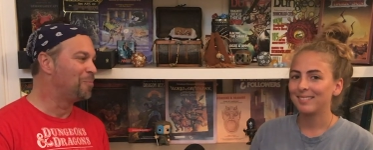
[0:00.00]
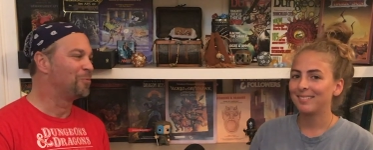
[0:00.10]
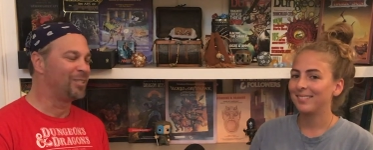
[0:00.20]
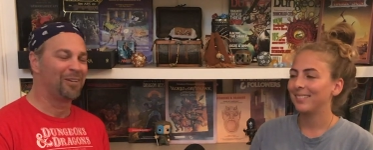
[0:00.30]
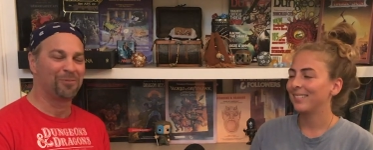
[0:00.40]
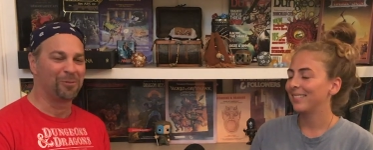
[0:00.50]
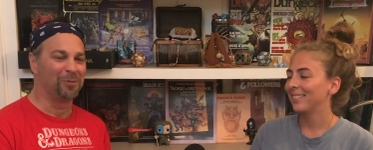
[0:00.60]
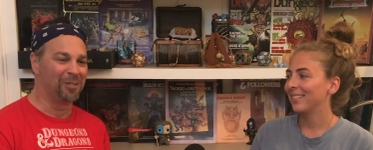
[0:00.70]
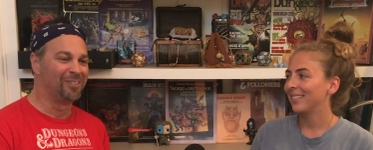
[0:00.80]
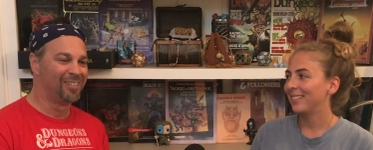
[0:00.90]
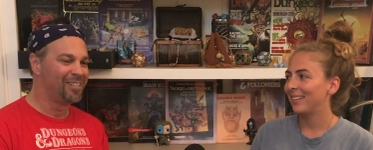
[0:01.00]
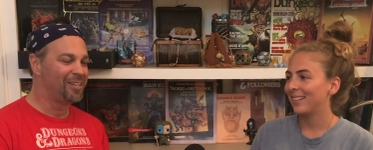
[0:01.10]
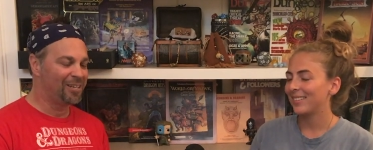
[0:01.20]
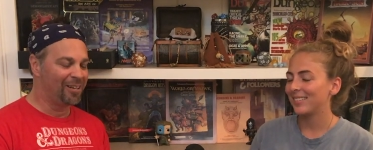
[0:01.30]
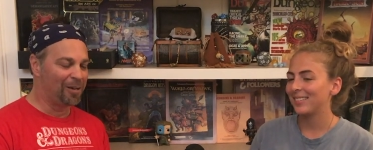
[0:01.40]
Speaker 1: We definitely will. Yes.
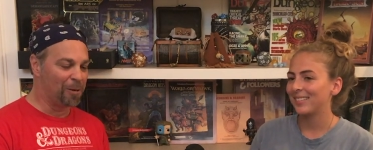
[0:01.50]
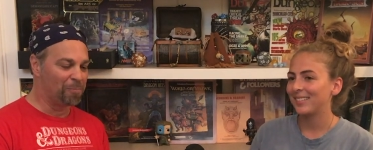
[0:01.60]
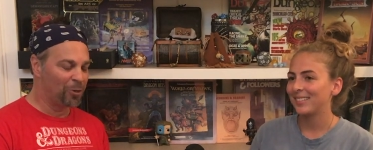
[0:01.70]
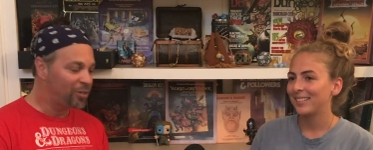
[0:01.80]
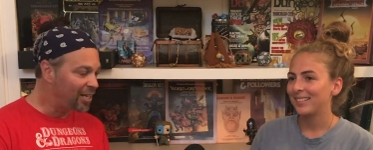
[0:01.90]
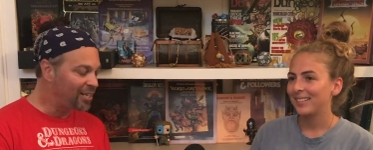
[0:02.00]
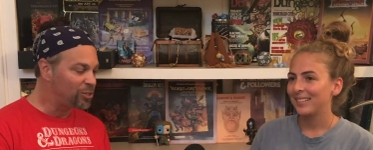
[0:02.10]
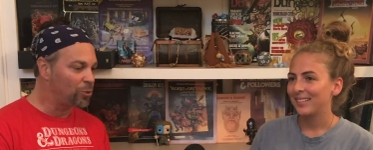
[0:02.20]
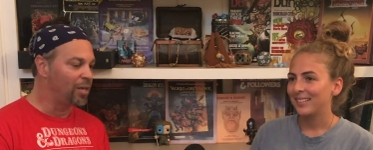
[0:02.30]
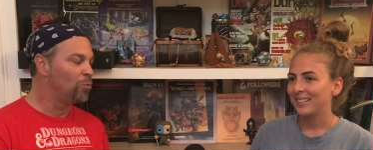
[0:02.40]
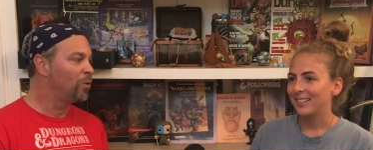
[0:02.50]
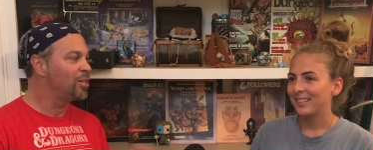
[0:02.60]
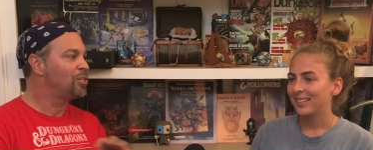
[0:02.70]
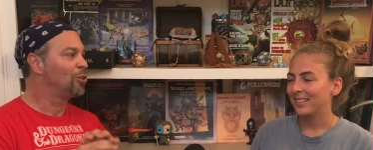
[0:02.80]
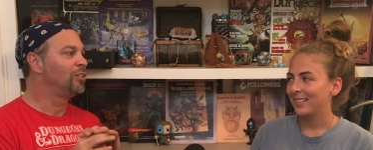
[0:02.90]
Um, okay, that's great. What
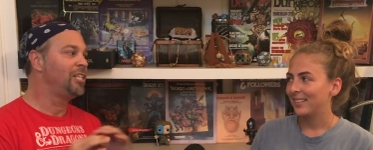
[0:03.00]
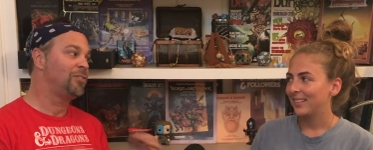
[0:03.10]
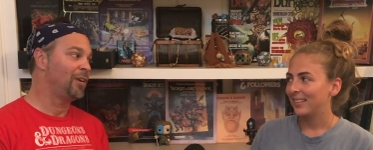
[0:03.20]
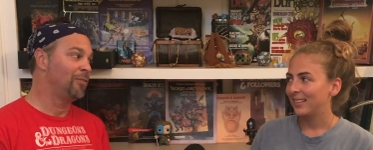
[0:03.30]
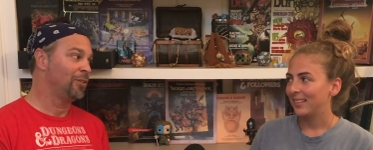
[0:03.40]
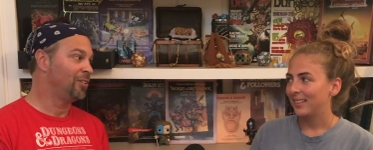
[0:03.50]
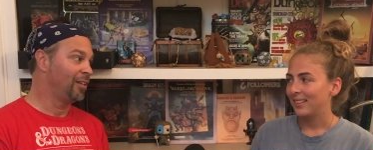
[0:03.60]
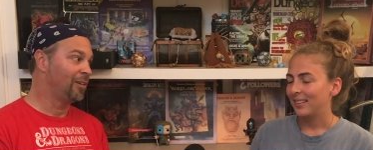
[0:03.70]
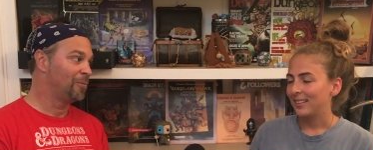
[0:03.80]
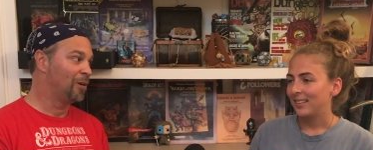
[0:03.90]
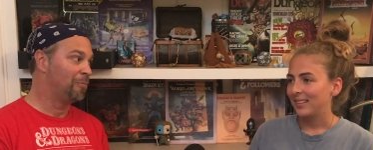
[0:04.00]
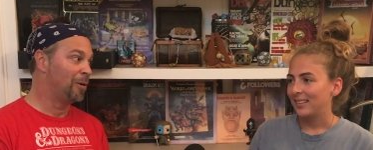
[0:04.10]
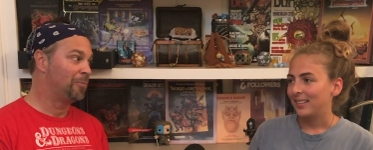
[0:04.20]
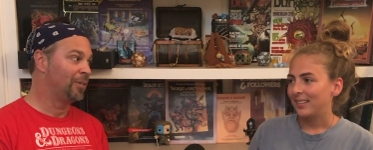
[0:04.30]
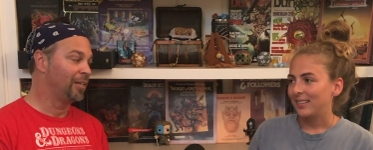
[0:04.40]
is your least favorite thing?
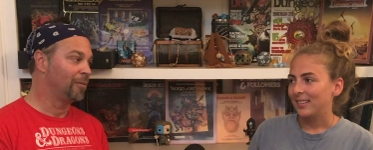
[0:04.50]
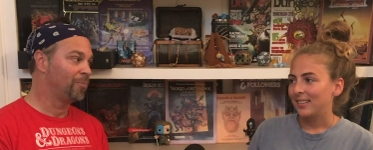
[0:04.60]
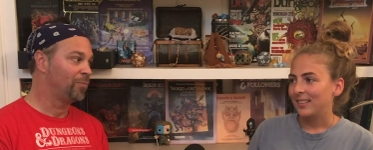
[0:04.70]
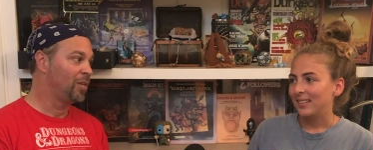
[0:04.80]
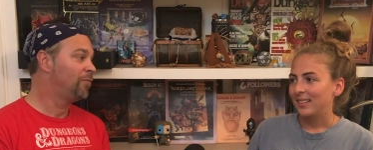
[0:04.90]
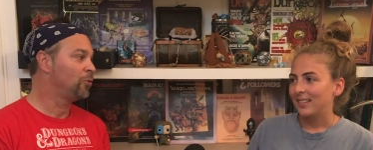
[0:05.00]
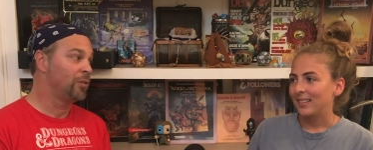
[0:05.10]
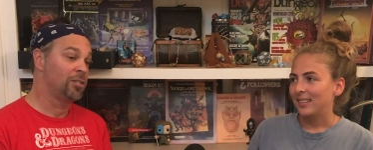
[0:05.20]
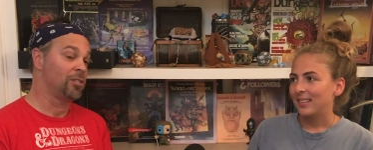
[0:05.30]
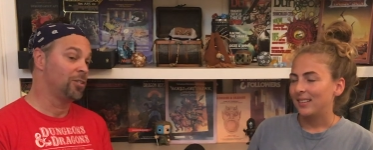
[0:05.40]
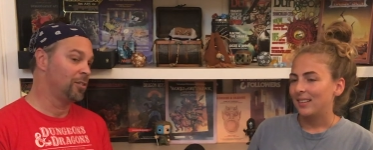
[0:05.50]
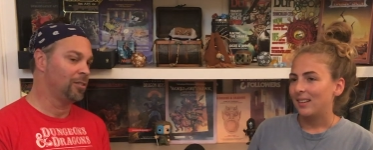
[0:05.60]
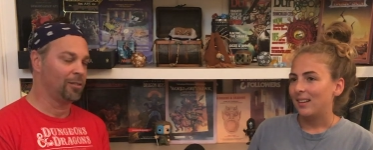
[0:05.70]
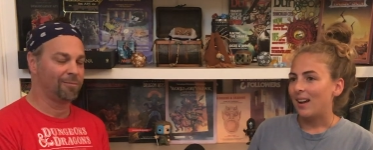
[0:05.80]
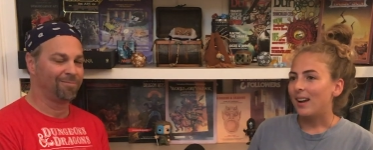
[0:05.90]
about playing, if there is such a
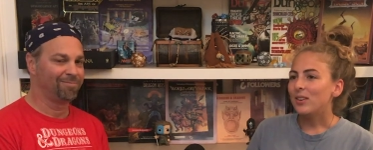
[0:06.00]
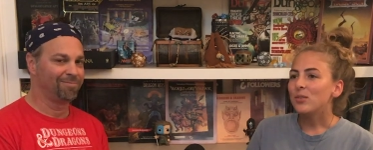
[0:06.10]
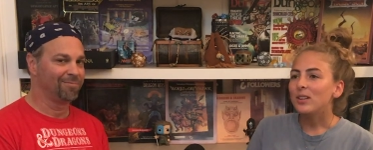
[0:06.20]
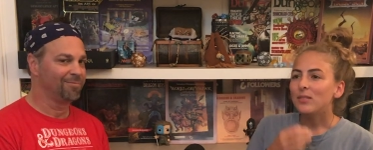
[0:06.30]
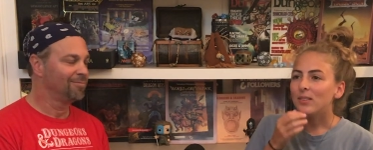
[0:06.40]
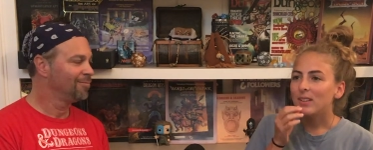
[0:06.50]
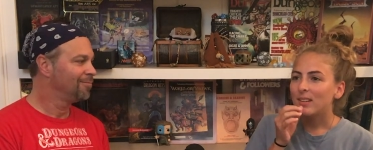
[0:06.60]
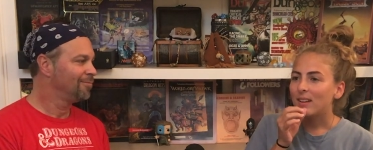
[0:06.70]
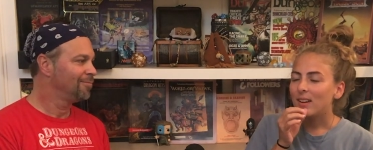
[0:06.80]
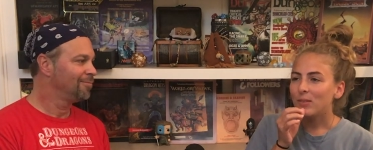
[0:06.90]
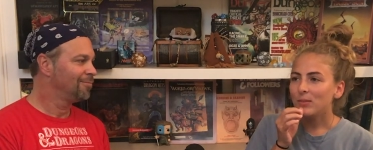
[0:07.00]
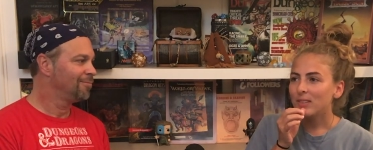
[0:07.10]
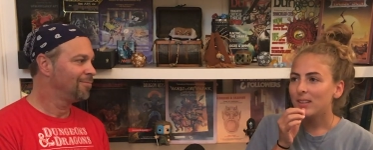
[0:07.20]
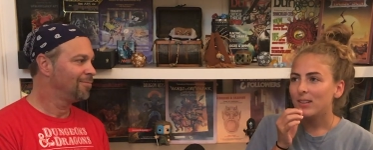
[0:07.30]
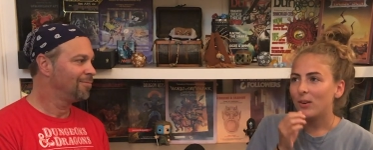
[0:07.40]
thing.
Speaker 2: I don't even. I don't
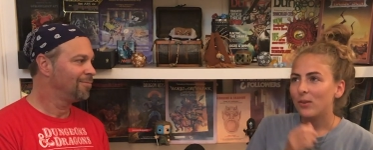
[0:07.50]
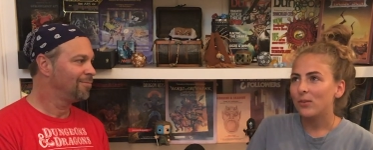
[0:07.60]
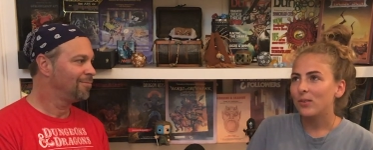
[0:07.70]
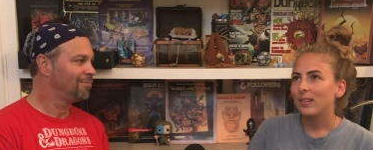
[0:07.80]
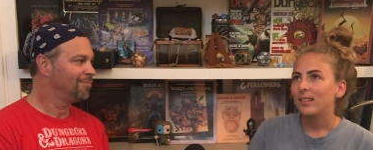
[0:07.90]
really know.